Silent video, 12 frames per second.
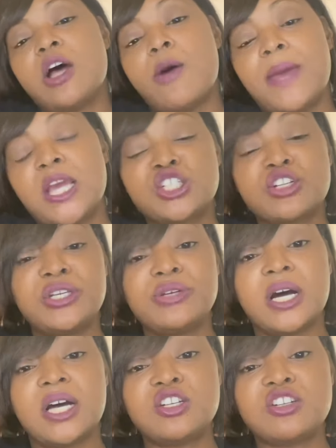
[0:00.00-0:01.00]
make sure
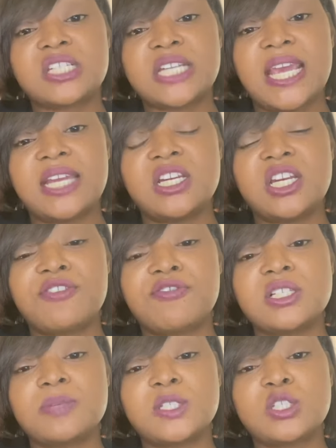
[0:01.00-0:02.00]
you understand the
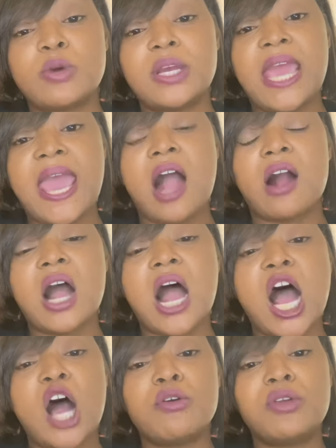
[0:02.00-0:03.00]
difference between
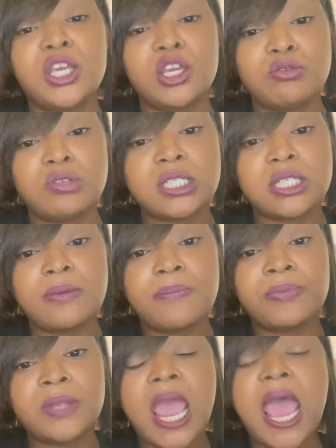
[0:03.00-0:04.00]
alcohol use,
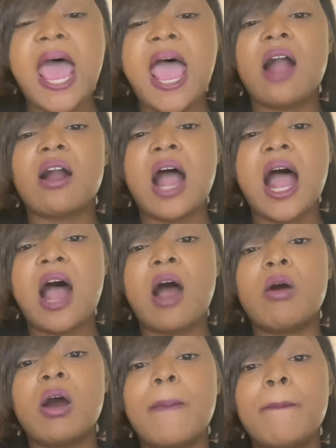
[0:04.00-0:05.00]

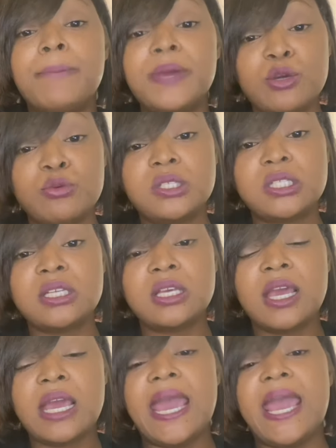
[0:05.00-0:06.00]
alcohol abuse,
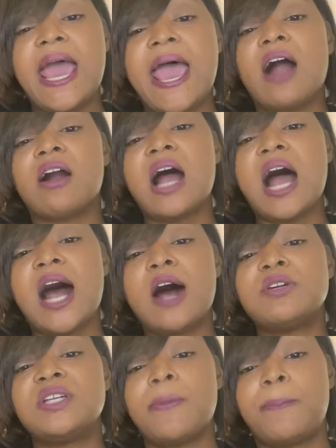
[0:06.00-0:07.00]
and
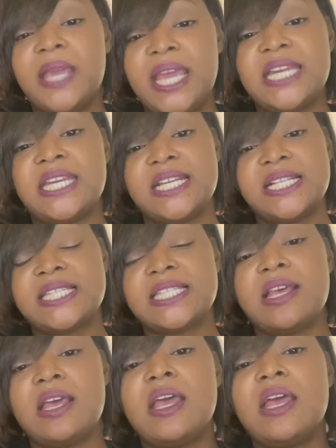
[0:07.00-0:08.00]
alcohol dependence.
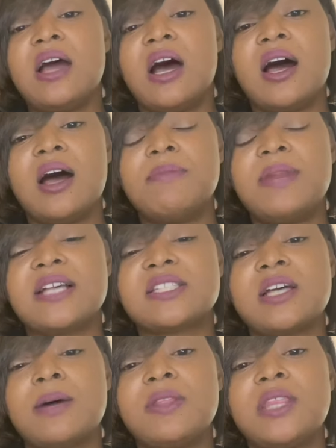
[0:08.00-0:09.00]
Now,
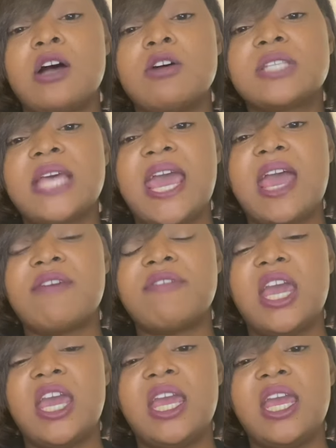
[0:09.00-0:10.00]
some of those have
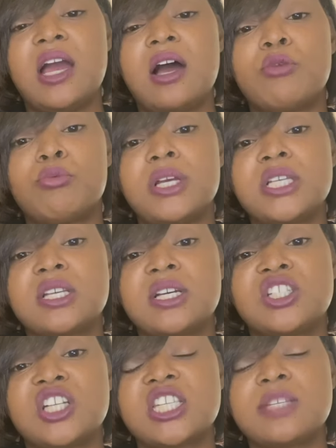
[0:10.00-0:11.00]
a risk
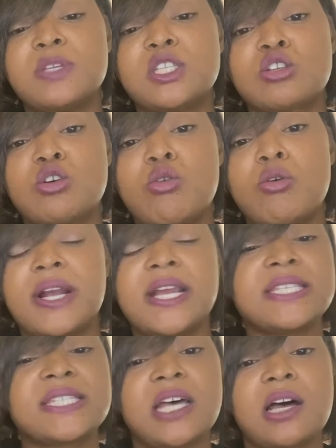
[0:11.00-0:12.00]
adjustment score
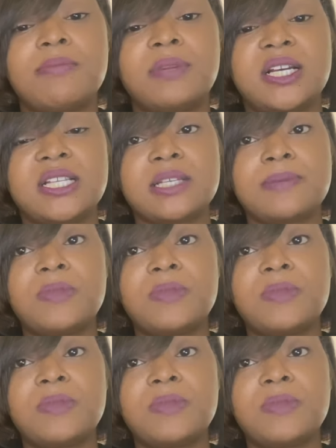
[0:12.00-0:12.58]
and some doesn't.